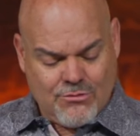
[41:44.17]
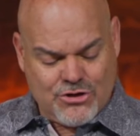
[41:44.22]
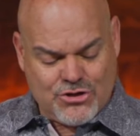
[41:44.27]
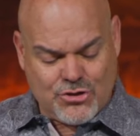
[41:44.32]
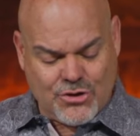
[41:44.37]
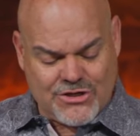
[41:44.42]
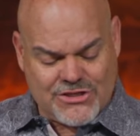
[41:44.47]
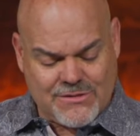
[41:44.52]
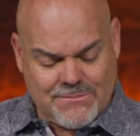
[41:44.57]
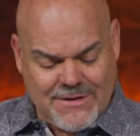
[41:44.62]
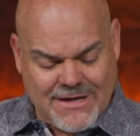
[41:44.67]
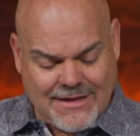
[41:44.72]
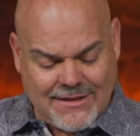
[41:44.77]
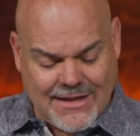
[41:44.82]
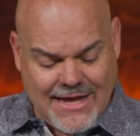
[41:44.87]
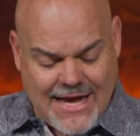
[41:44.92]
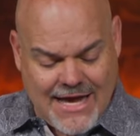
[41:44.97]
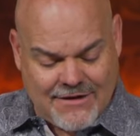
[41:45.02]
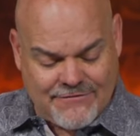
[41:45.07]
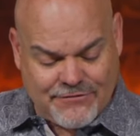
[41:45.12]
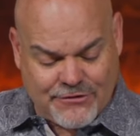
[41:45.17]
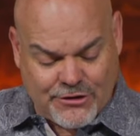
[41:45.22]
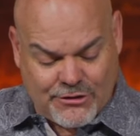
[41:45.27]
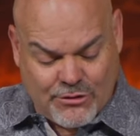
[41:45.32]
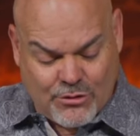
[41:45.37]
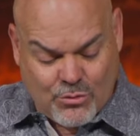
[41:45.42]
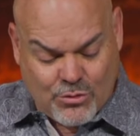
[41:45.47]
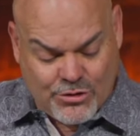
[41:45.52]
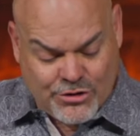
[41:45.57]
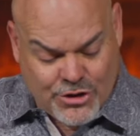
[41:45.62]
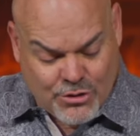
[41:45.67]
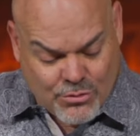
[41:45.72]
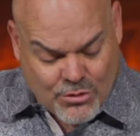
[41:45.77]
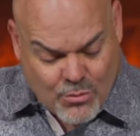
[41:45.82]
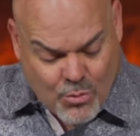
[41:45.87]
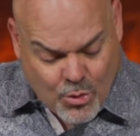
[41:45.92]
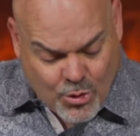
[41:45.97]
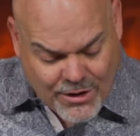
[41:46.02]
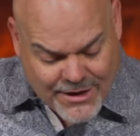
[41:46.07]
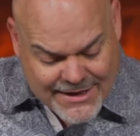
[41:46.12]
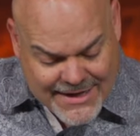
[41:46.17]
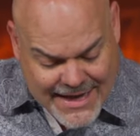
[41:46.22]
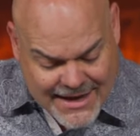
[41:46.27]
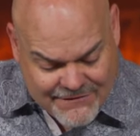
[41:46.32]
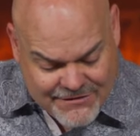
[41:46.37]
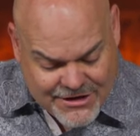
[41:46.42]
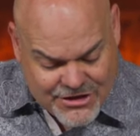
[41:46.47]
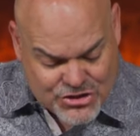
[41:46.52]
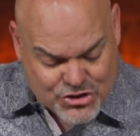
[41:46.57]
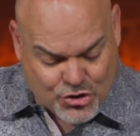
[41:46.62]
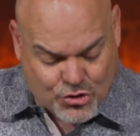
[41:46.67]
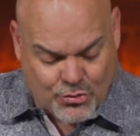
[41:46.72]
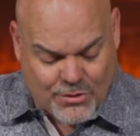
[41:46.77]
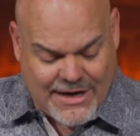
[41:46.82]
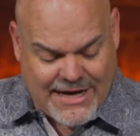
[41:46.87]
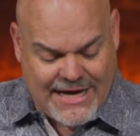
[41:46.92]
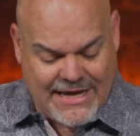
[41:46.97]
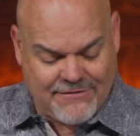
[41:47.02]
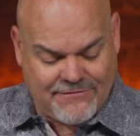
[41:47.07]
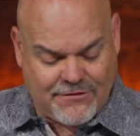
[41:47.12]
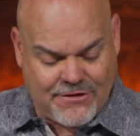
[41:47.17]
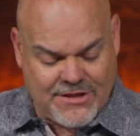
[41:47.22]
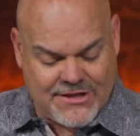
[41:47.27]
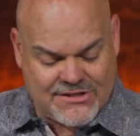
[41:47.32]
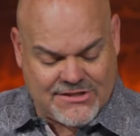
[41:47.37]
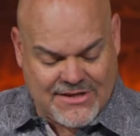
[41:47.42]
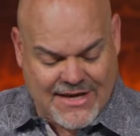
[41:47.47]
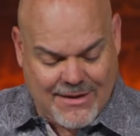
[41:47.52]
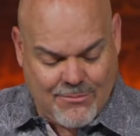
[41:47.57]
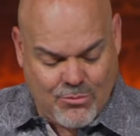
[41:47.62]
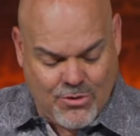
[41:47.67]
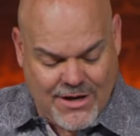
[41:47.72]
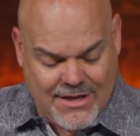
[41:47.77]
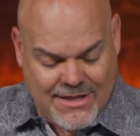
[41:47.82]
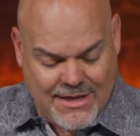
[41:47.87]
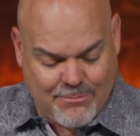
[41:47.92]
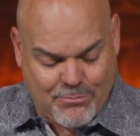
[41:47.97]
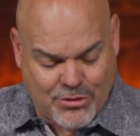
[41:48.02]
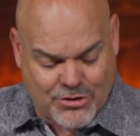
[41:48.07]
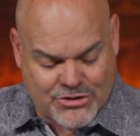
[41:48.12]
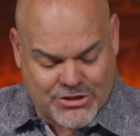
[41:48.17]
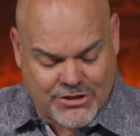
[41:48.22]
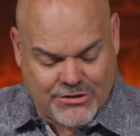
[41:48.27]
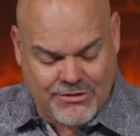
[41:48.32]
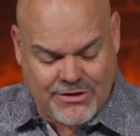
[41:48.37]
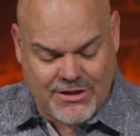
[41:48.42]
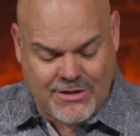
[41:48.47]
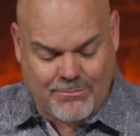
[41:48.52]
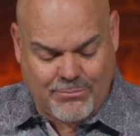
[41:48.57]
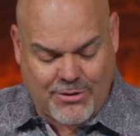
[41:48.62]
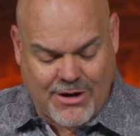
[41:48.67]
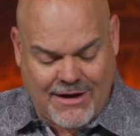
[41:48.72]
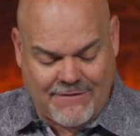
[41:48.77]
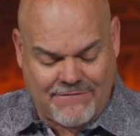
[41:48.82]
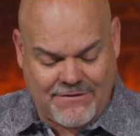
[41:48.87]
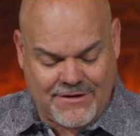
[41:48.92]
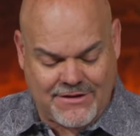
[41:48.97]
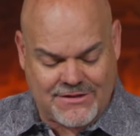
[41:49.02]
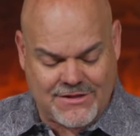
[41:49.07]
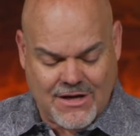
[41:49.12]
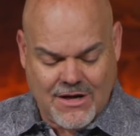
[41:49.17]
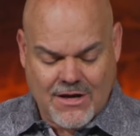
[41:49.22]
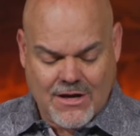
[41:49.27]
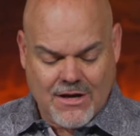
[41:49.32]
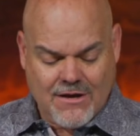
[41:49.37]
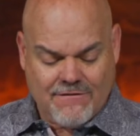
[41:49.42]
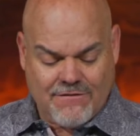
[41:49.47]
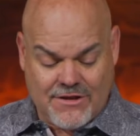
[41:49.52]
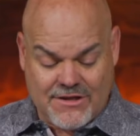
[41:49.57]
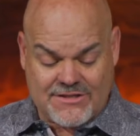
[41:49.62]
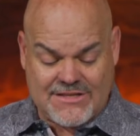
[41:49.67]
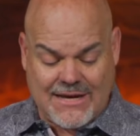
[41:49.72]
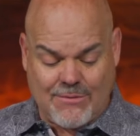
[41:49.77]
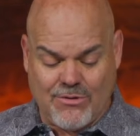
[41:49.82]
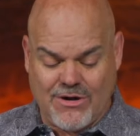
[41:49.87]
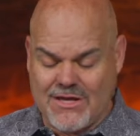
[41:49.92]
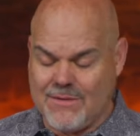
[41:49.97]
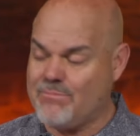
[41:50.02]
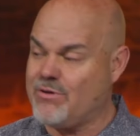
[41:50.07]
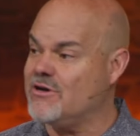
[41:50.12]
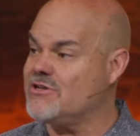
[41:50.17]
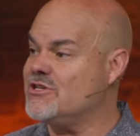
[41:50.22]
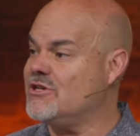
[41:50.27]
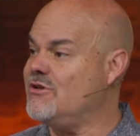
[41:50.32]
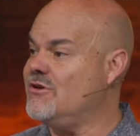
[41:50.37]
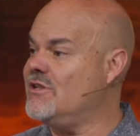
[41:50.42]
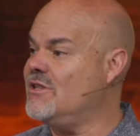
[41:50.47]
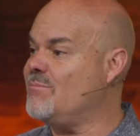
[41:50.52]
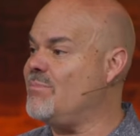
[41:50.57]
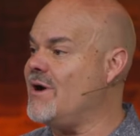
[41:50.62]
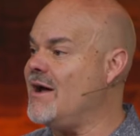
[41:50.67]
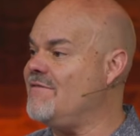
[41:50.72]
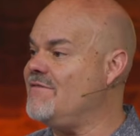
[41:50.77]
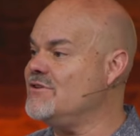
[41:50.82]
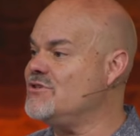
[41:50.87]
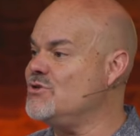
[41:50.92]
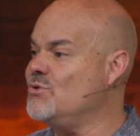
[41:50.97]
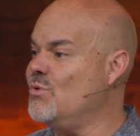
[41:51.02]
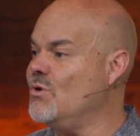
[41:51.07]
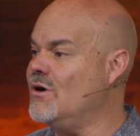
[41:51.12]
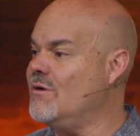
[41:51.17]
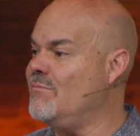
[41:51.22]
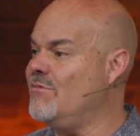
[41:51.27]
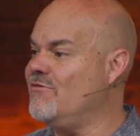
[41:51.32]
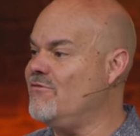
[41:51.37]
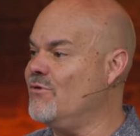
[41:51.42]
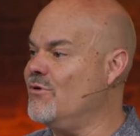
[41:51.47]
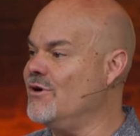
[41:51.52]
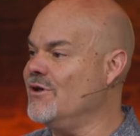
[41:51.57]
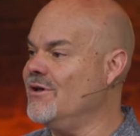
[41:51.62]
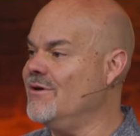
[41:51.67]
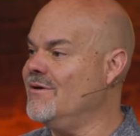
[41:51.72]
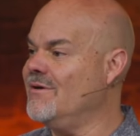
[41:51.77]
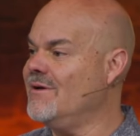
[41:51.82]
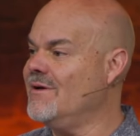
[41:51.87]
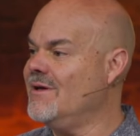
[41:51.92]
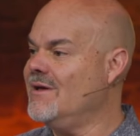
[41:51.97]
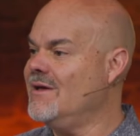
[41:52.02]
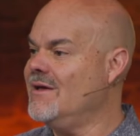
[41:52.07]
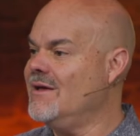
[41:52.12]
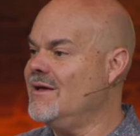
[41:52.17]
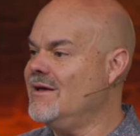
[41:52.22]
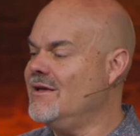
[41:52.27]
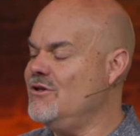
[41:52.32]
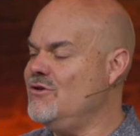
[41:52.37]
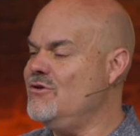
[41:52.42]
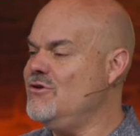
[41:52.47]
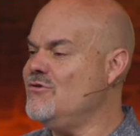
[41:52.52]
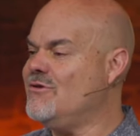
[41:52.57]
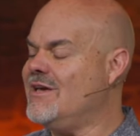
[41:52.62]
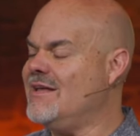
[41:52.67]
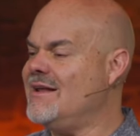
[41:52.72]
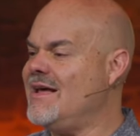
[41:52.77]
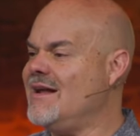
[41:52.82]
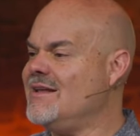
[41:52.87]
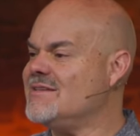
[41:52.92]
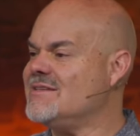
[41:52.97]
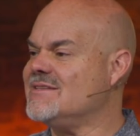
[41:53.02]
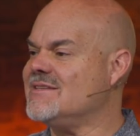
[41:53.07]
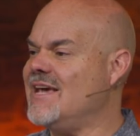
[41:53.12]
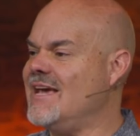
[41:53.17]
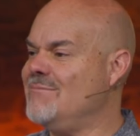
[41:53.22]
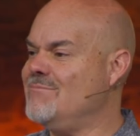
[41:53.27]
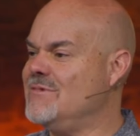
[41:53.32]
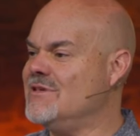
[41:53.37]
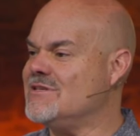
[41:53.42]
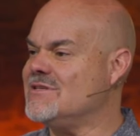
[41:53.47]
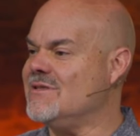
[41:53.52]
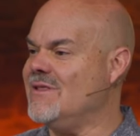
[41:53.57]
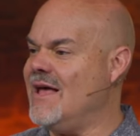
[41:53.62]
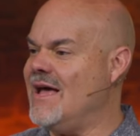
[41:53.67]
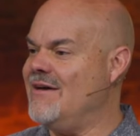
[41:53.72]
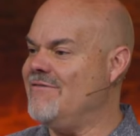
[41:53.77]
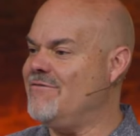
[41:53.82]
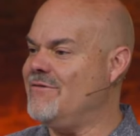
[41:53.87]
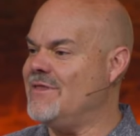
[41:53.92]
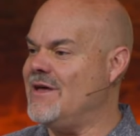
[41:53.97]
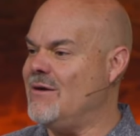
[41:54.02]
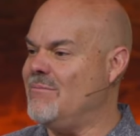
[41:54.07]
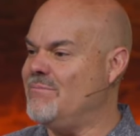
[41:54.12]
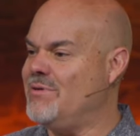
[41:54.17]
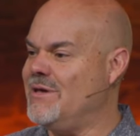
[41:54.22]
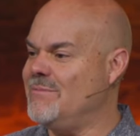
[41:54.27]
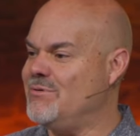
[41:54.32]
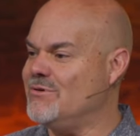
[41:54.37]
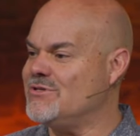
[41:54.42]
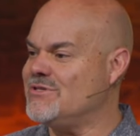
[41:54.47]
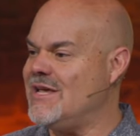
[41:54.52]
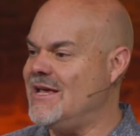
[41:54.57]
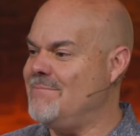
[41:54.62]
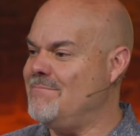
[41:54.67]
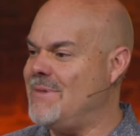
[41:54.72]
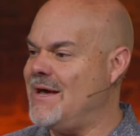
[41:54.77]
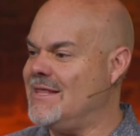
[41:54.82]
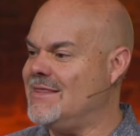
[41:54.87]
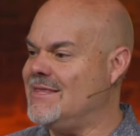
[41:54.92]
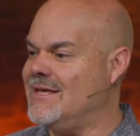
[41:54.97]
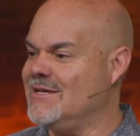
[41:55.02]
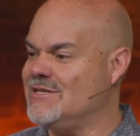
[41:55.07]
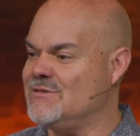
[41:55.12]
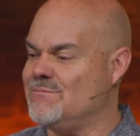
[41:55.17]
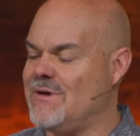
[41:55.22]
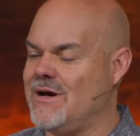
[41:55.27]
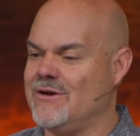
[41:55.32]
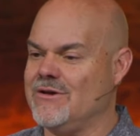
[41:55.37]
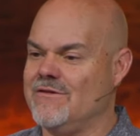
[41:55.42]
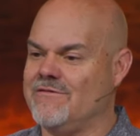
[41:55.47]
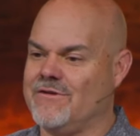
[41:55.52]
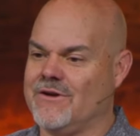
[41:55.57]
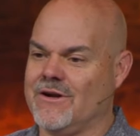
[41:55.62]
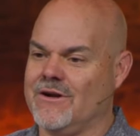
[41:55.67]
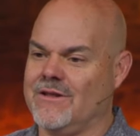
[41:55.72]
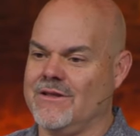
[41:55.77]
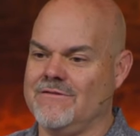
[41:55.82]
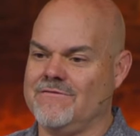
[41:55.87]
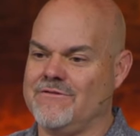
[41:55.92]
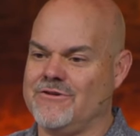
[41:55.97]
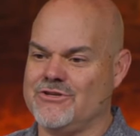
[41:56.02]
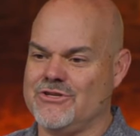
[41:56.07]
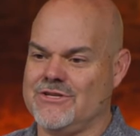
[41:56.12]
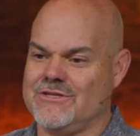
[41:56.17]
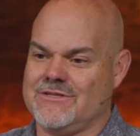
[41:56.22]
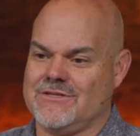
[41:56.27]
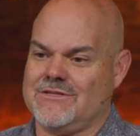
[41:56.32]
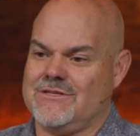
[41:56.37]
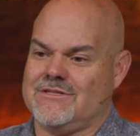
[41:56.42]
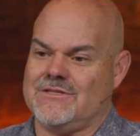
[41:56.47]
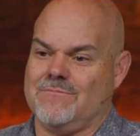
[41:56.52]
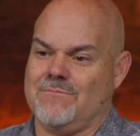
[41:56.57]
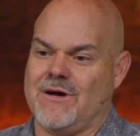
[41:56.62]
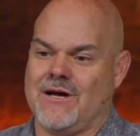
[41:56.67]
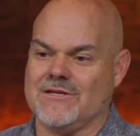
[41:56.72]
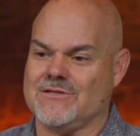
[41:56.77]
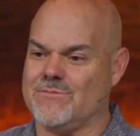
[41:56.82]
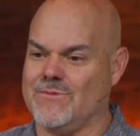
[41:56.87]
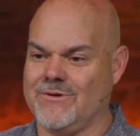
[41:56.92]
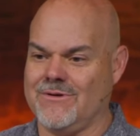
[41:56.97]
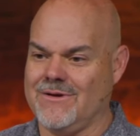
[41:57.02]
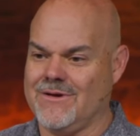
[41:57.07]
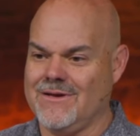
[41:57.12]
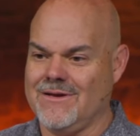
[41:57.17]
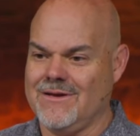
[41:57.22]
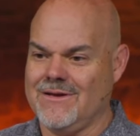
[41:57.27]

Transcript: Rejoice and be glad, for your, reward in heaven is great, from the same way they persecuted the prophets, from the same way they persecuted the prophets who were before you. You, you cannot escape this life without people saying bad things about you if you're going to live for Jesus. It's impossible.